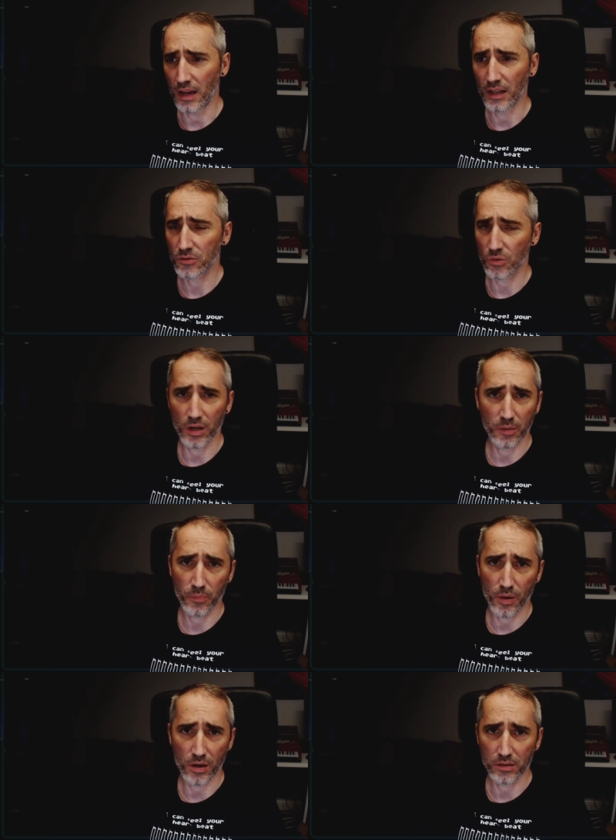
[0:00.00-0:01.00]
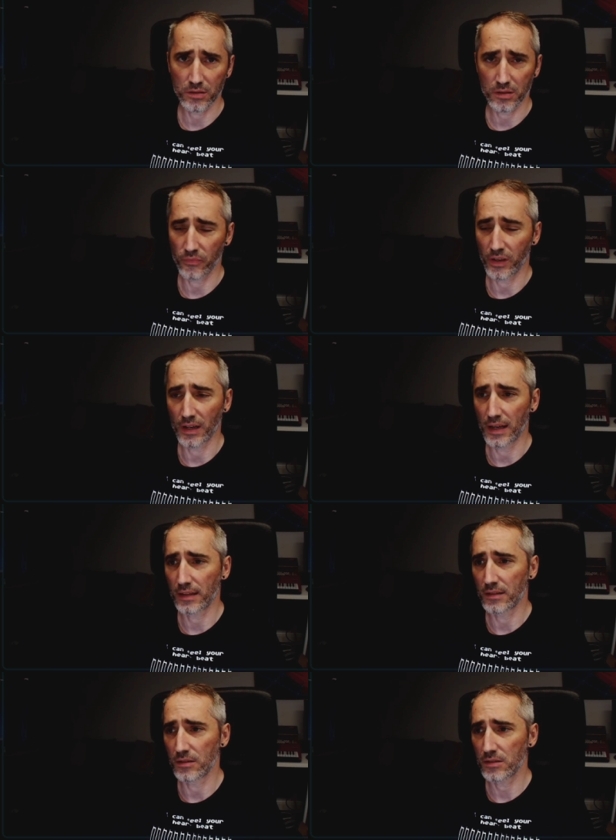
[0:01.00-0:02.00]
electronic parts or something
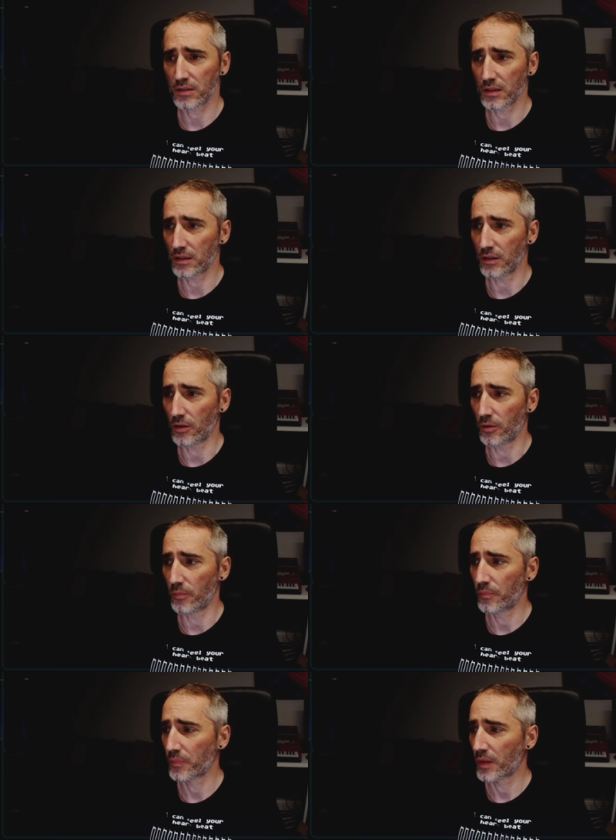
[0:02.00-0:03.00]
like this that um,